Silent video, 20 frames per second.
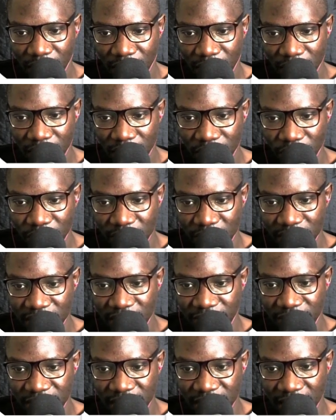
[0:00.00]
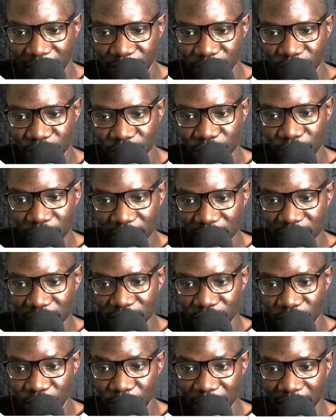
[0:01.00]
So just give it time to do what it's
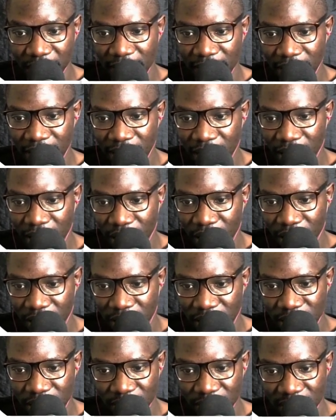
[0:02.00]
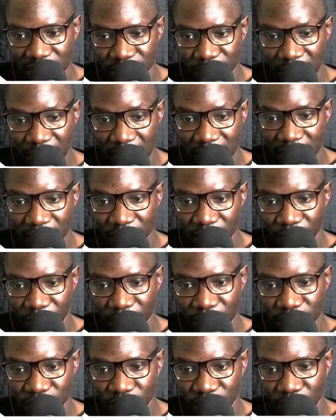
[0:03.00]
doing. This one as well, we
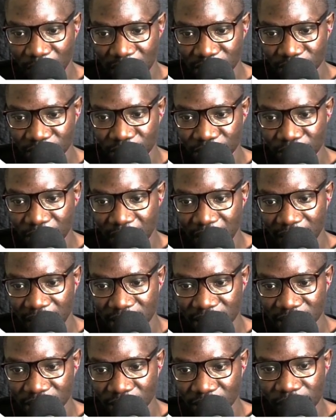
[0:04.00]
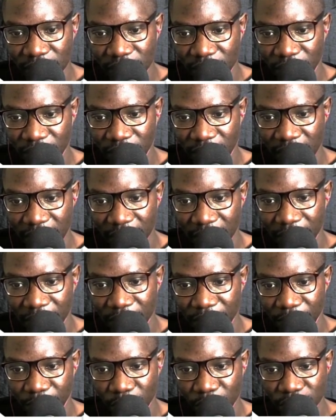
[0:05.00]
also want to install the
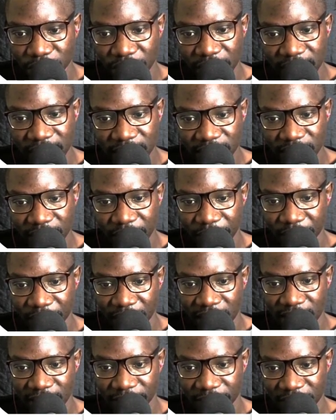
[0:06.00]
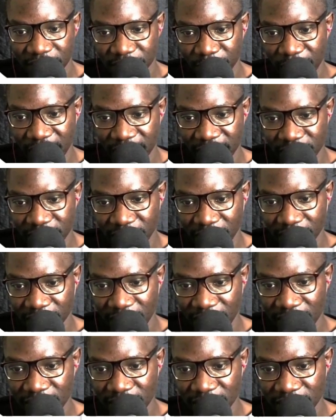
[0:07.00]
Postgres interface manager, that
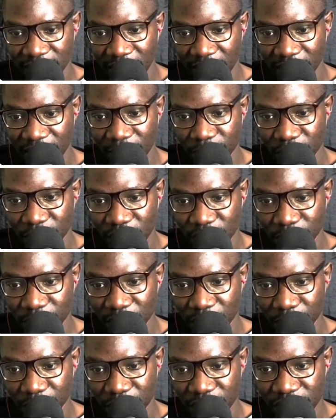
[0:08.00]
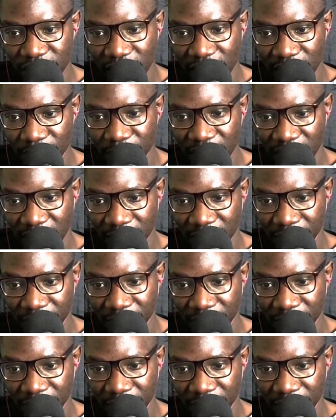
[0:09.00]
is the PHP pgadmin.